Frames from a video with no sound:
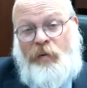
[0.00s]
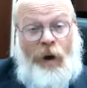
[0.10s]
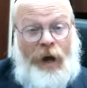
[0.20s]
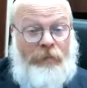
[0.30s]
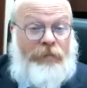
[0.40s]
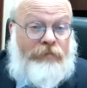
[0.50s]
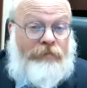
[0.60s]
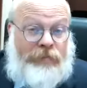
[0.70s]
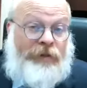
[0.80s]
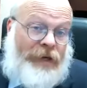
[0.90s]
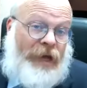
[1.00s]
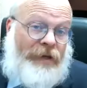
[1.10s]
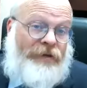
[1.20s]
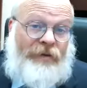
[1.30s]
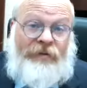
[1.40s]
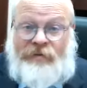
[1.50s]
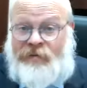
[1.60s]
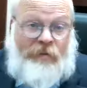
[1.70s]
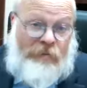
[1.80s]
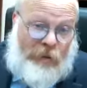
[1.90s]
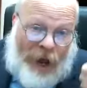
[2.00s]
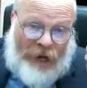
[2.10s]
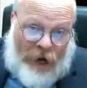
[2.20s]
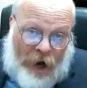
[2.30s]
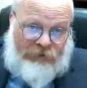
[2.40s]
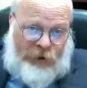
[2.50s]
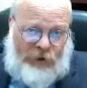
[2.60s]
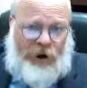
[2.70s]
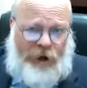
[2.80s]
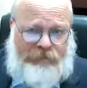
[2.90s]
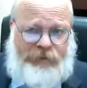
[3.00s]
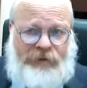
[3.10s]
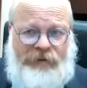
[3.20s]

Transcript: But why but okay, so but why cover her up?